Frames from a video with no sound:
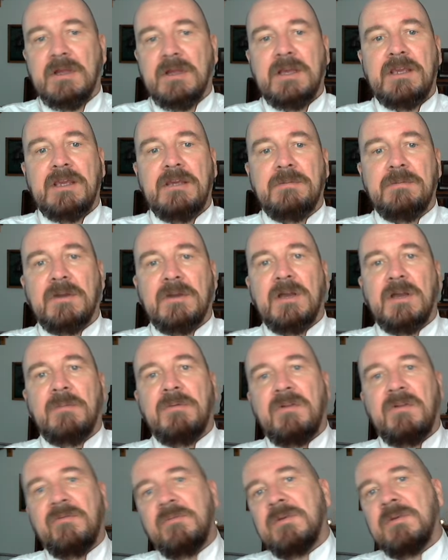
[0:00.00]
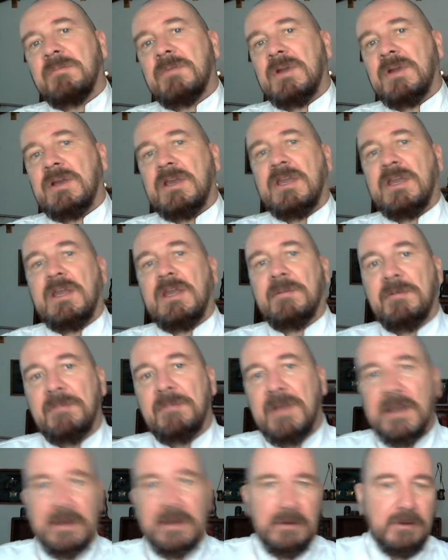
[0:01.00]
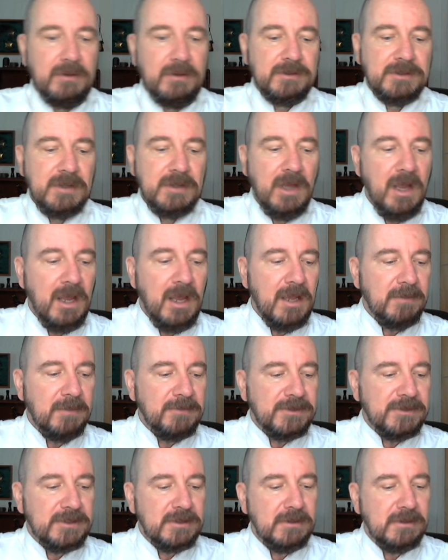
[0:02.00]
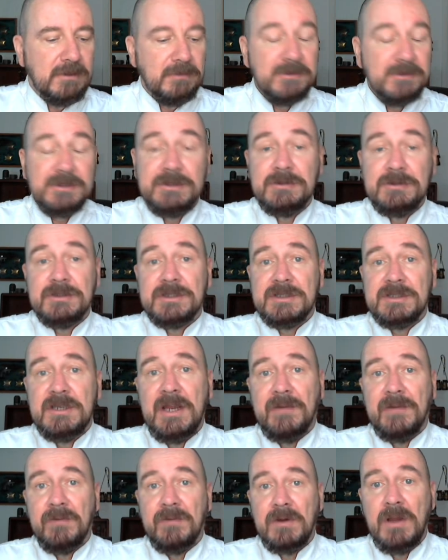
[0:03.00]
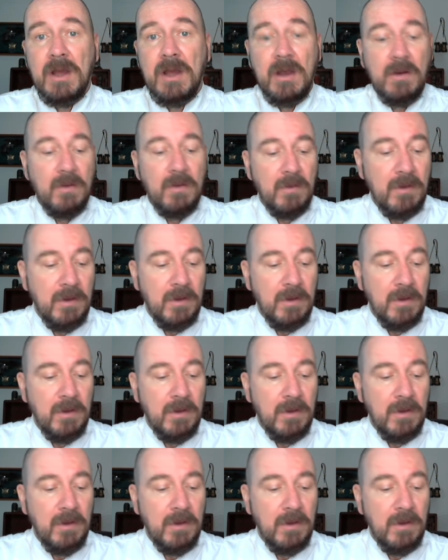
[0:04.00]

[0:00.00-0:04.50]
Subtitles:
I keep a couple of them in my camera bag at all times because you just never know.